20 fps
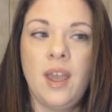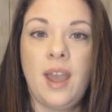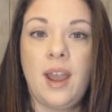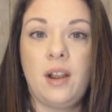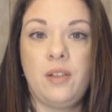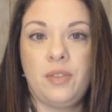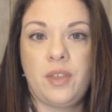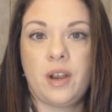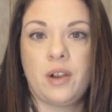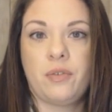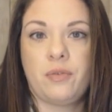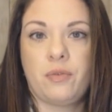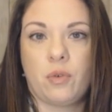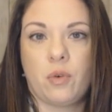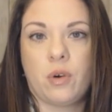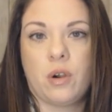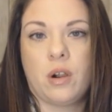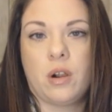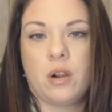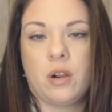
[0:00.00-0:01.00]
and
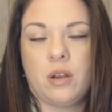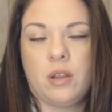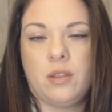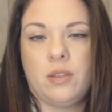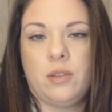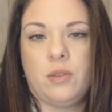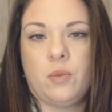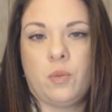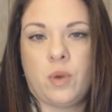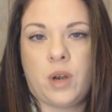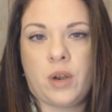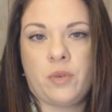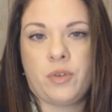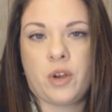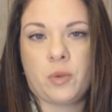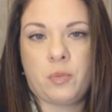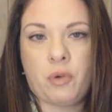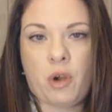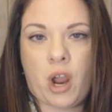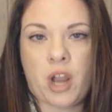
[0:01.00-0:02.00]
therefore whatever
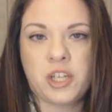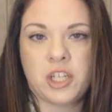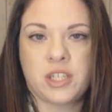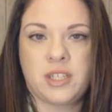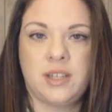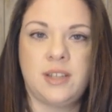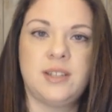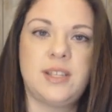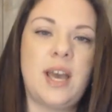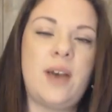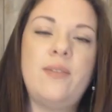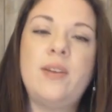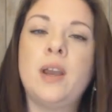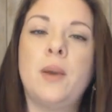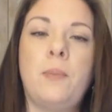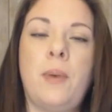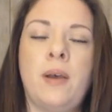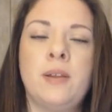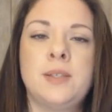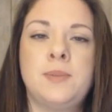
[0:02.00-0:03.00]
your project is having
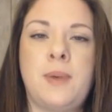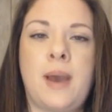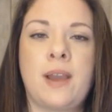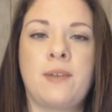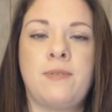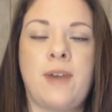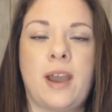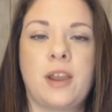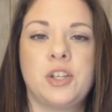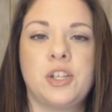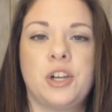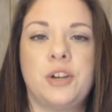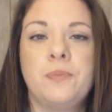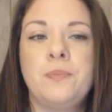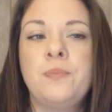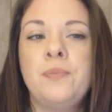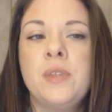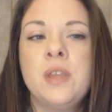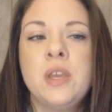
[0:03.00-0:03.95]
a bounce back factor.